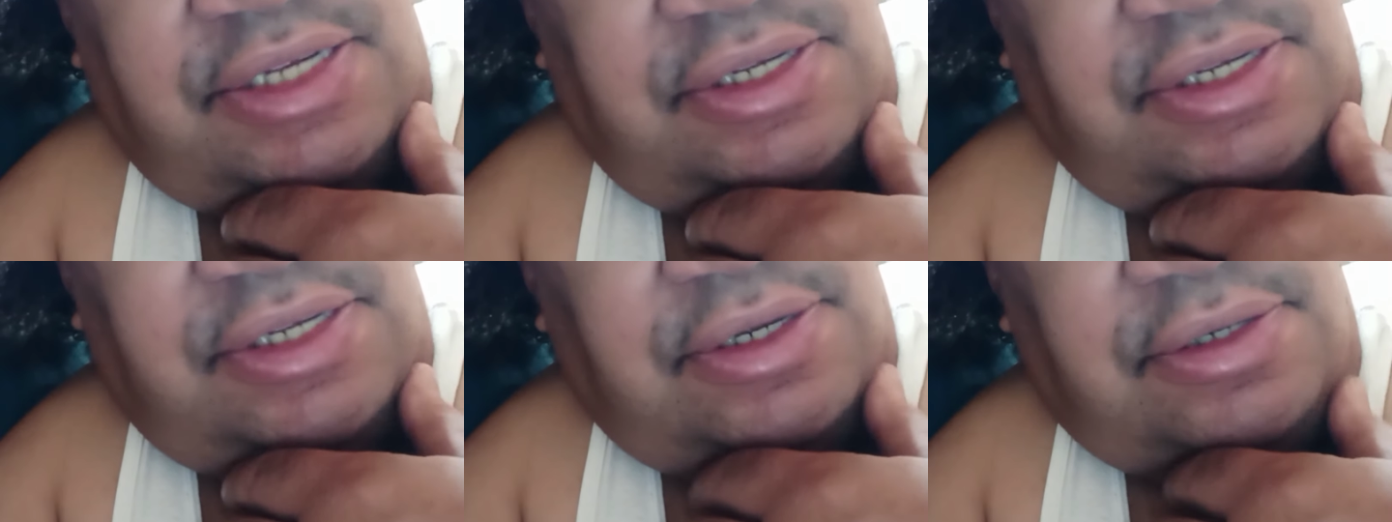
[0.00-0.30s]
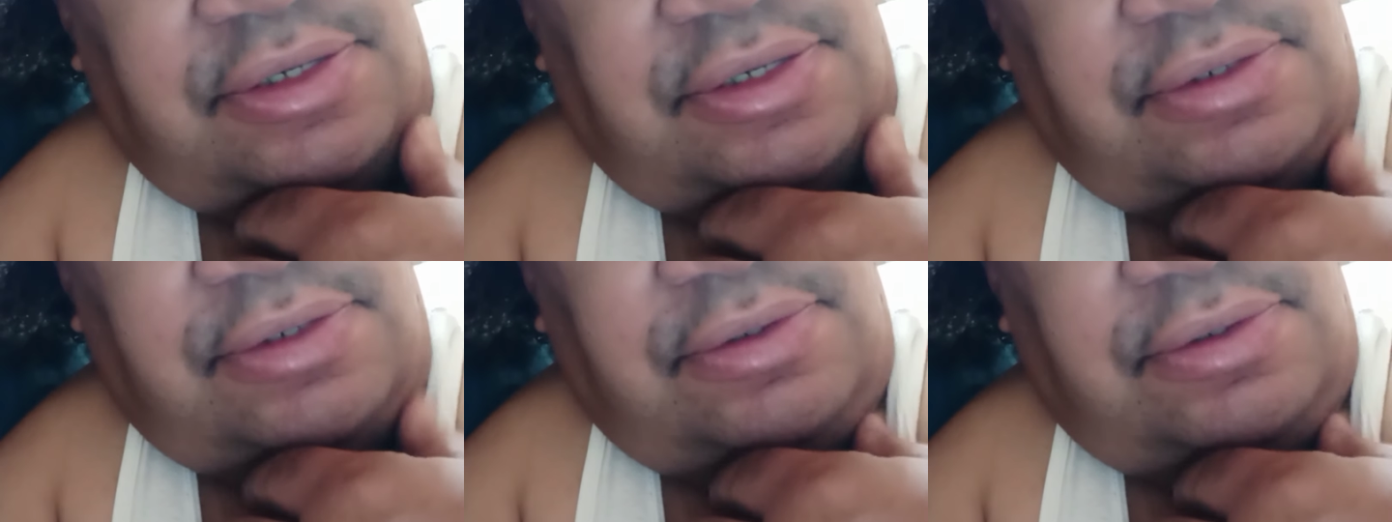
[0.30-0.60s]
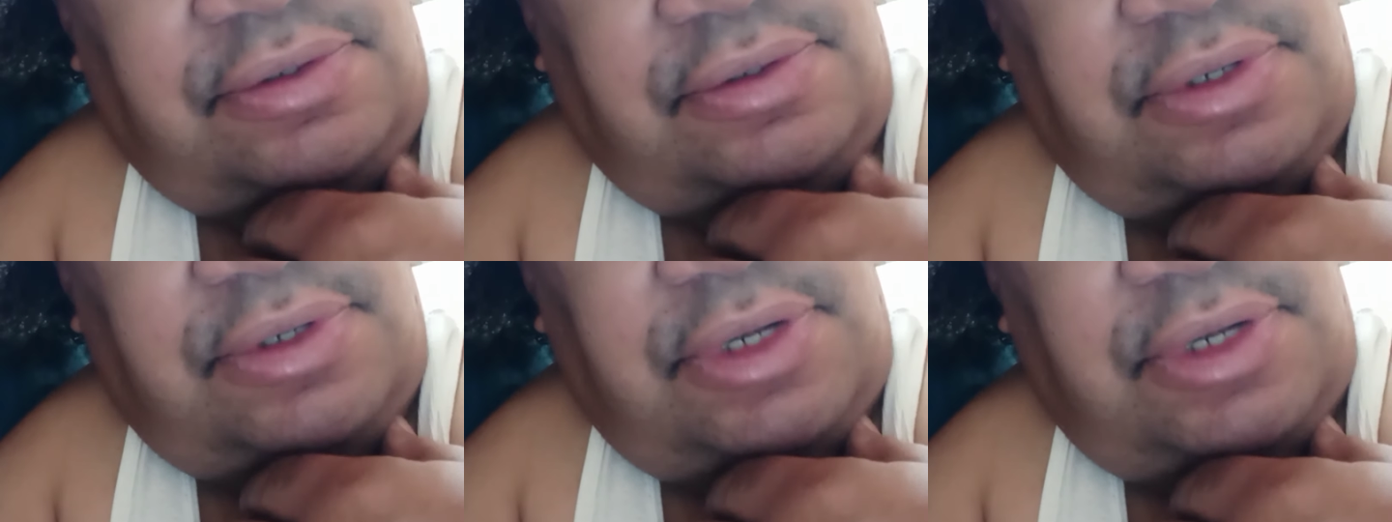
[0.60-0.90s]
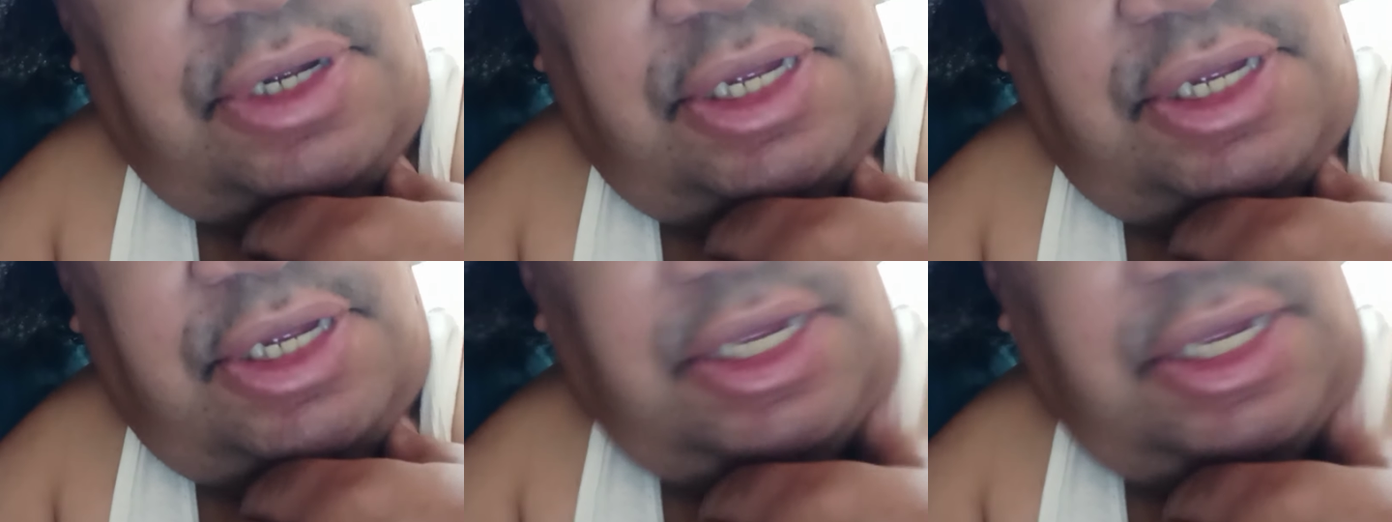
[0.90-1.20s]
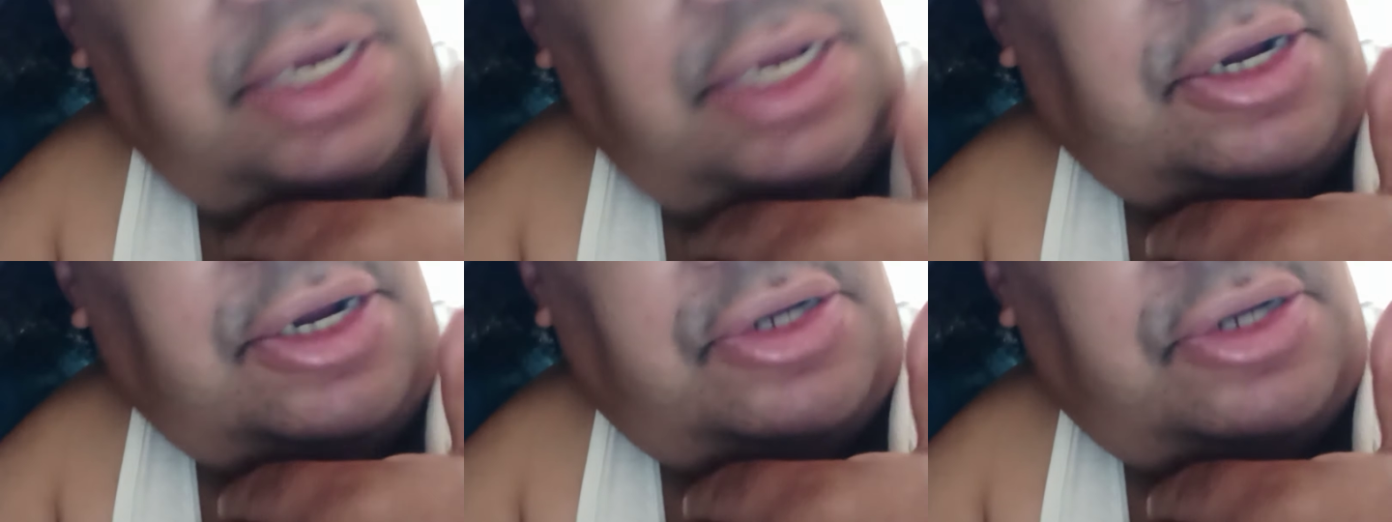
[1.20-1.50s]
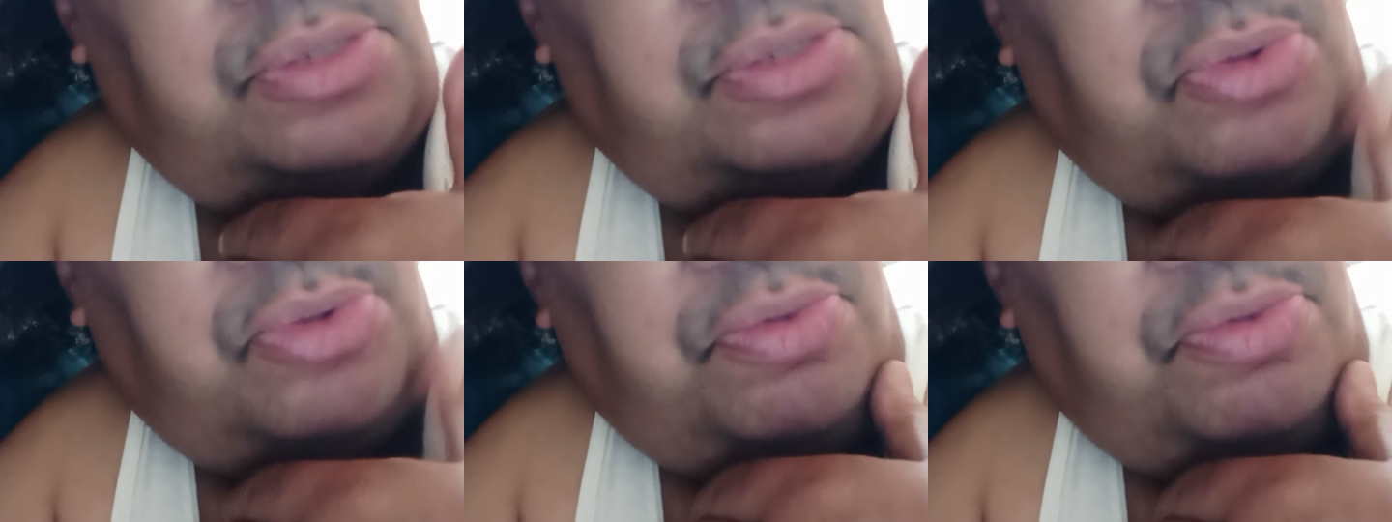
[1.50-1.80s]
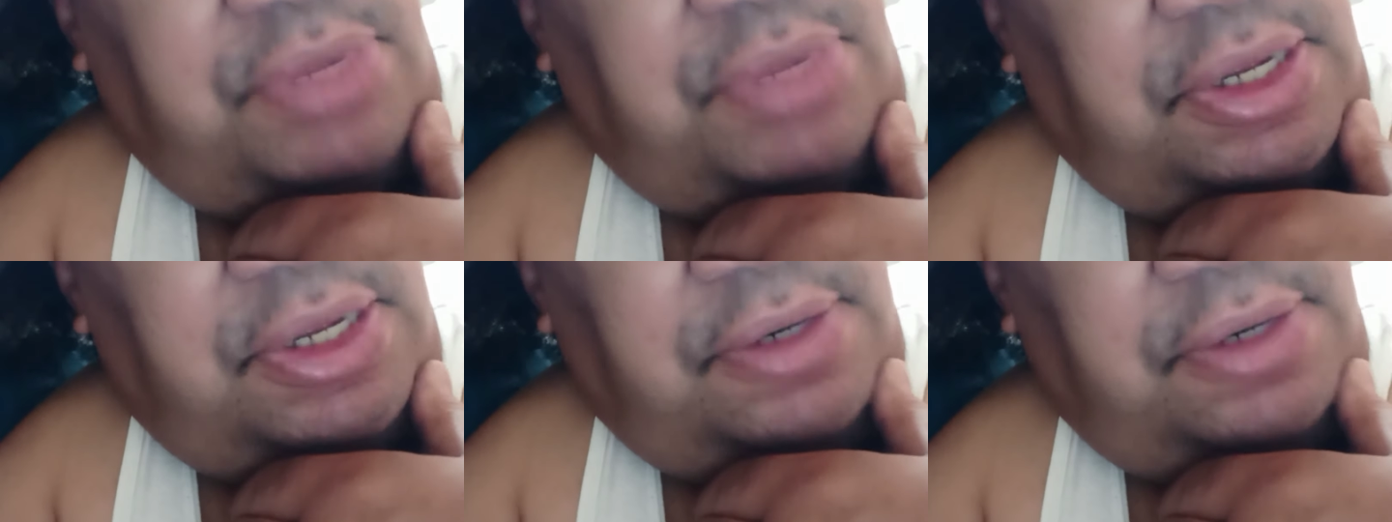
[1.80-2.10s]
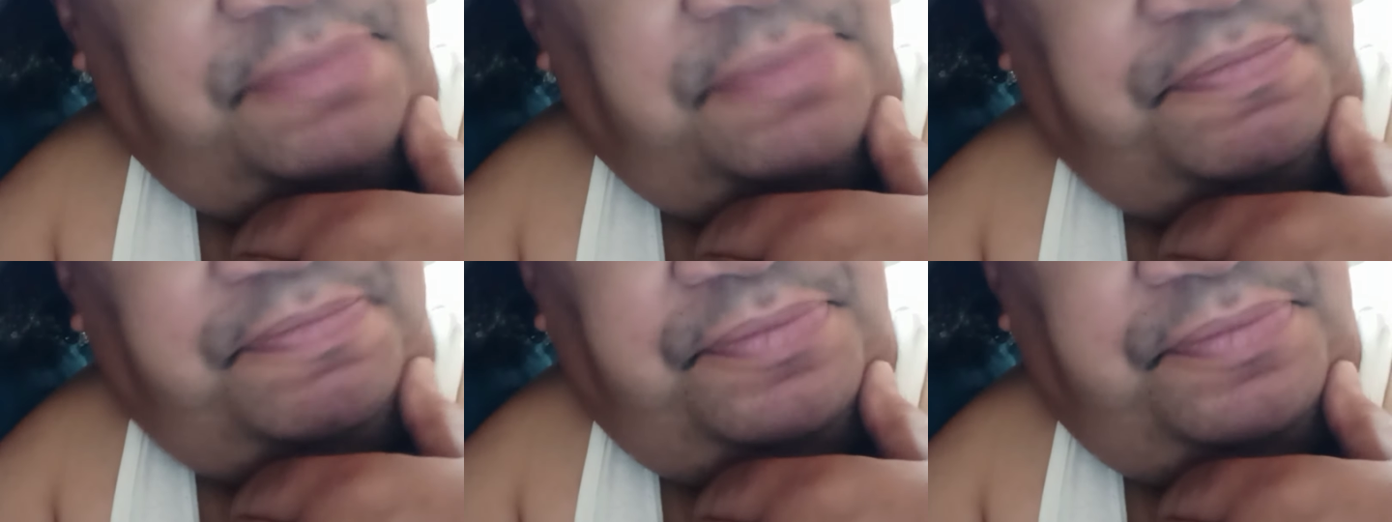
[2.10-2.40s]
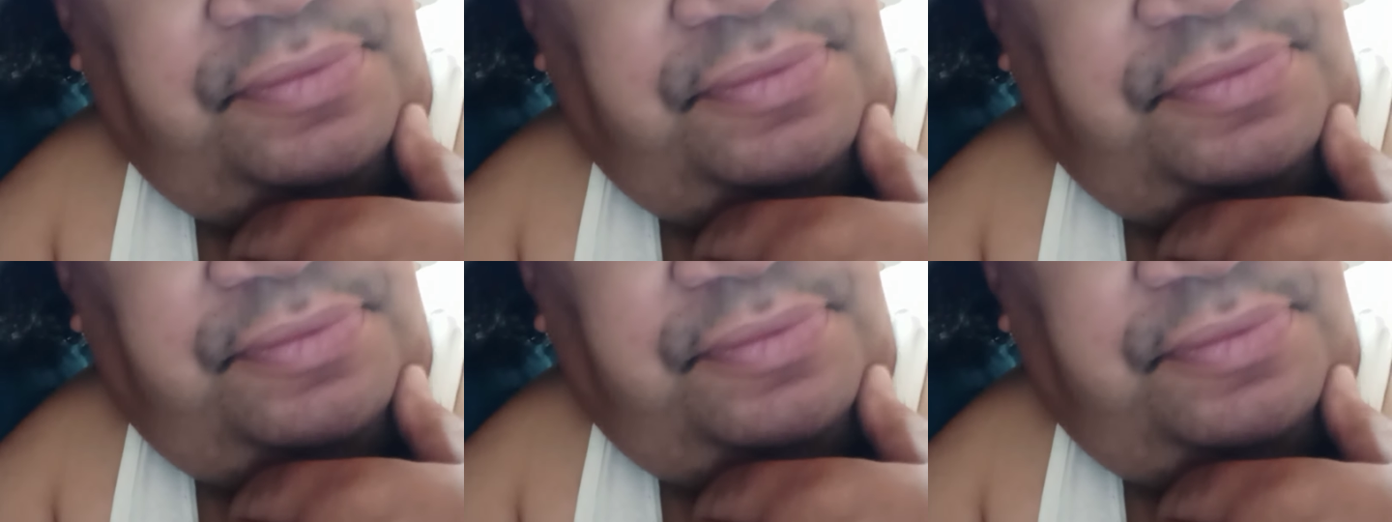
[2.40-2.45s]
gone, he lost momentum.